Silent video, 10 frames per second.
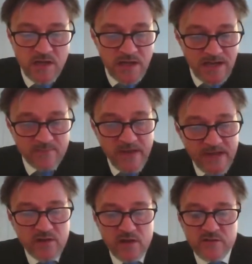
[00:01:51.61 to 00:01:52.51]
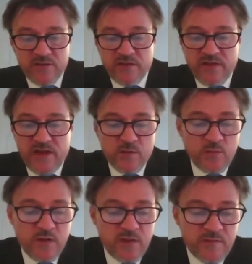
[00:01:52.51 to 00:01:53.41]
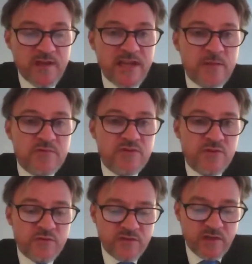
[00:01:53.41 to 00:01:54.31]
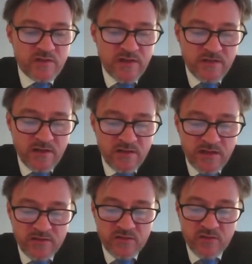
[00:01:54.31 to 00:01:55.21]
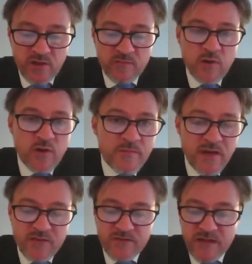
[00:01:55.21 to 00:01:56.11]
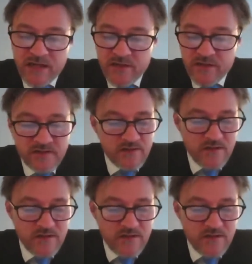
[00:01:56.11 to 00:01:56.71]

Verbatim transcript: as many countries around the world have been able to use such technologies to learn more about the virus, uh,